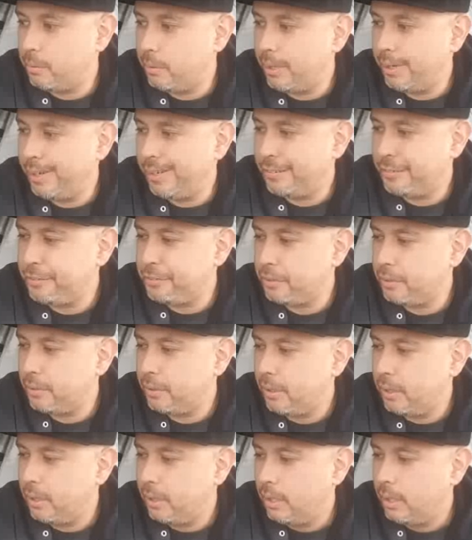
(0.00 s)
What else?
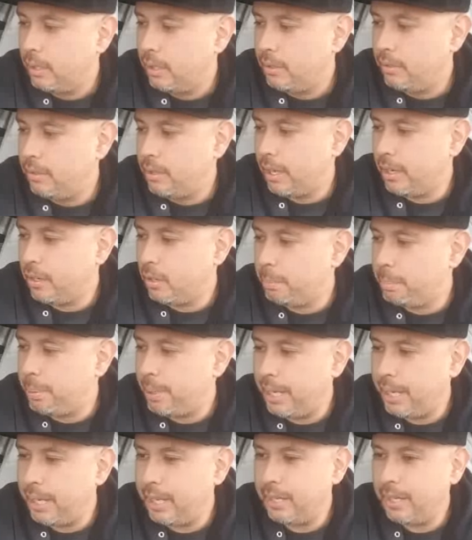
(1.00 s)
Donald
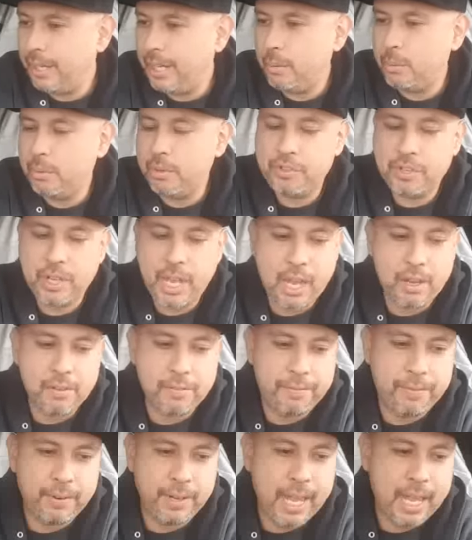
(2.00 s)
Penn, he was out
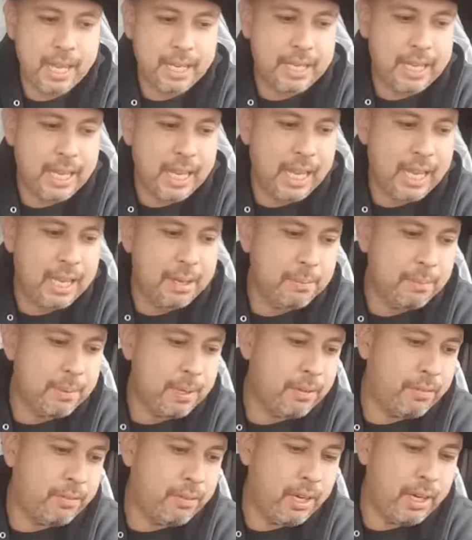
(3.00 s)
for that game.
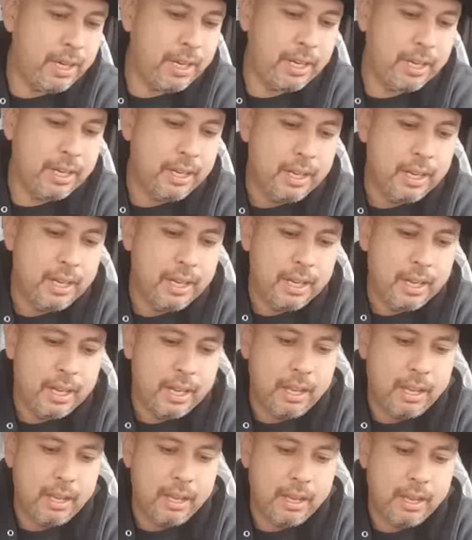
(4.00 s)
It really,
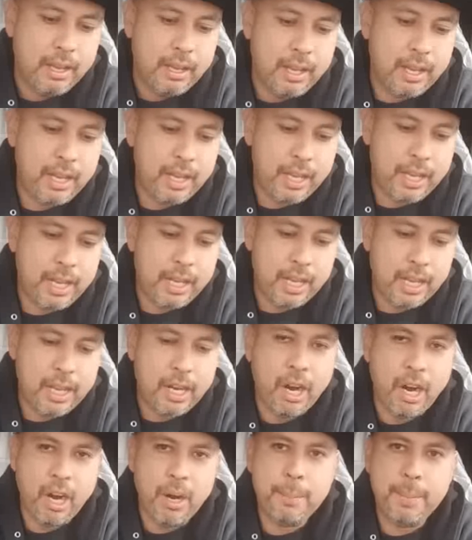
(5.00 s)
it, it, it
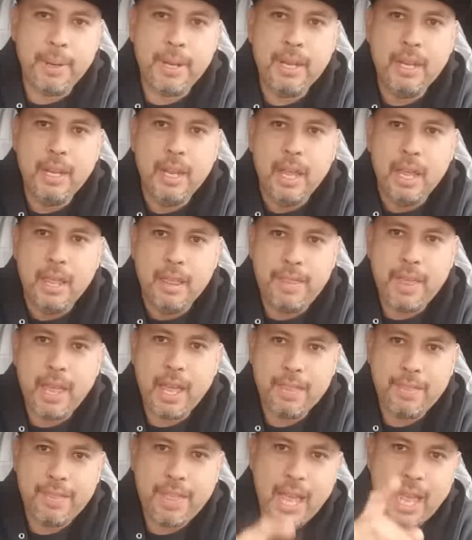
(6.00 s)
hurt me.
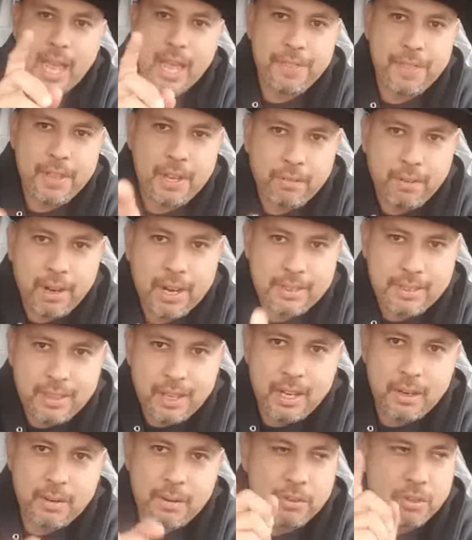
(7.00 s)
That that I think right
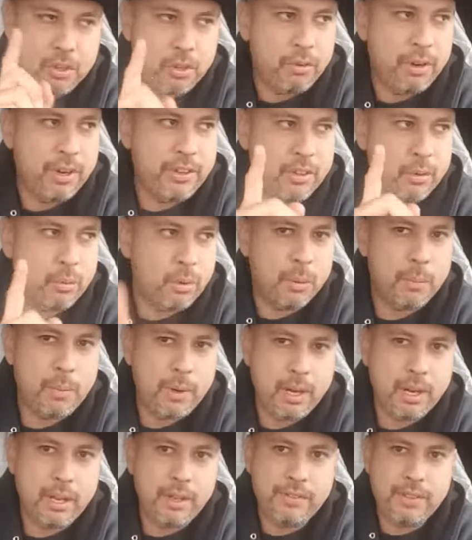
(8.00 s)
there was the reason why
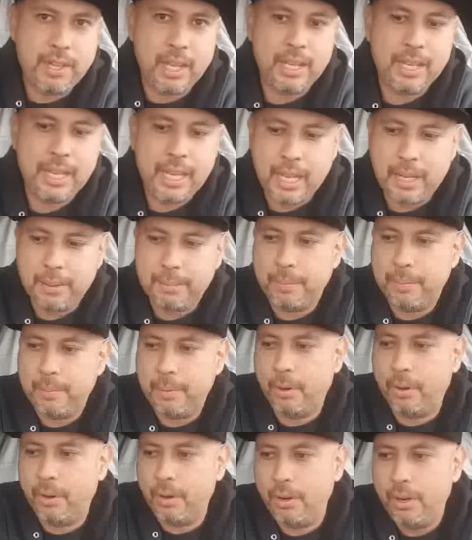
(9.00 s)
we lost that game,
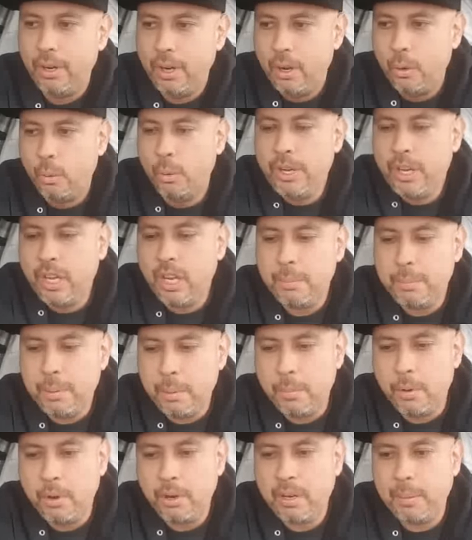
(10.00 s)
or we could have
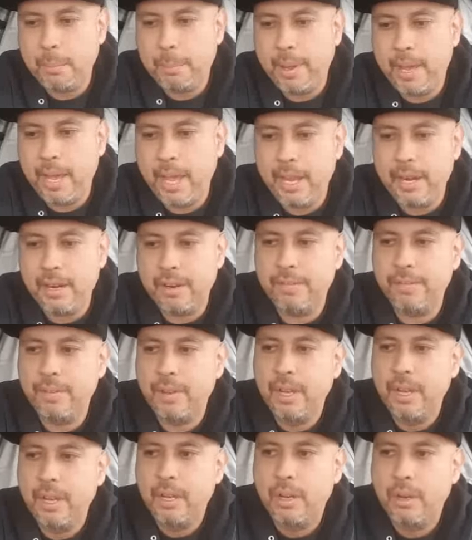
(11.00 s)
been more competitive.
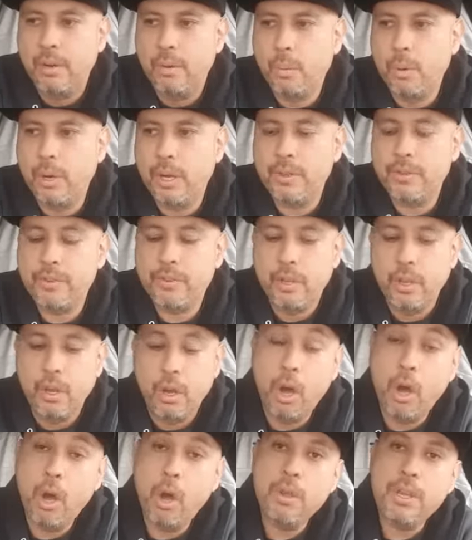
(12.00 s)
Was
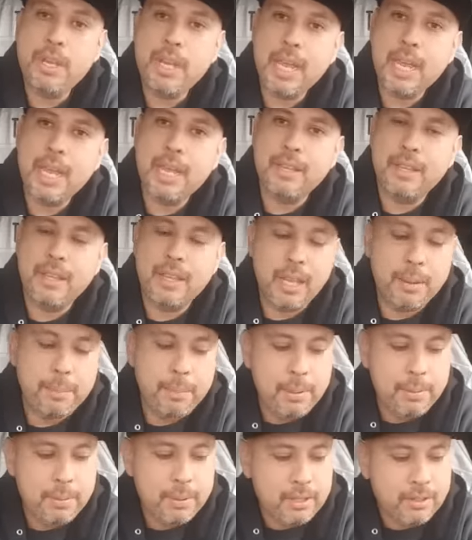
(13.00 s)
oh yeah, let
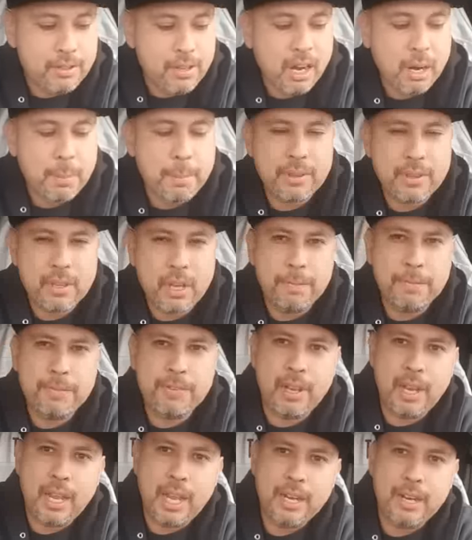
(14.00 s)
me talk about the
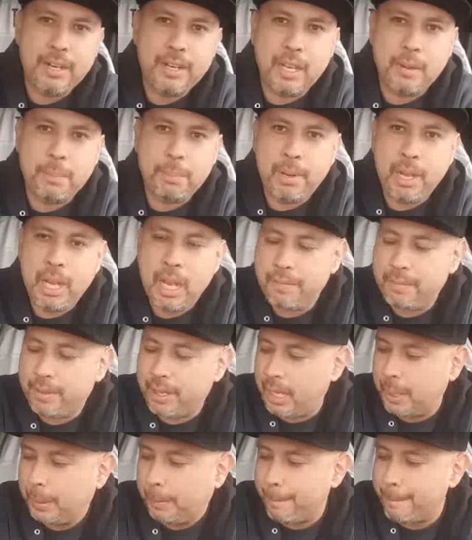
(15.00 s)
offensive line in that playoff
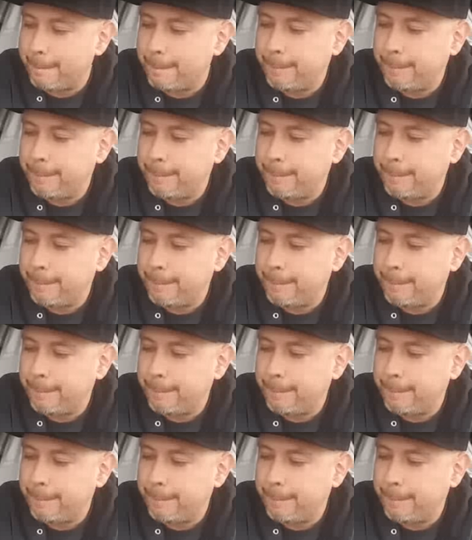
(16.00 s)
game.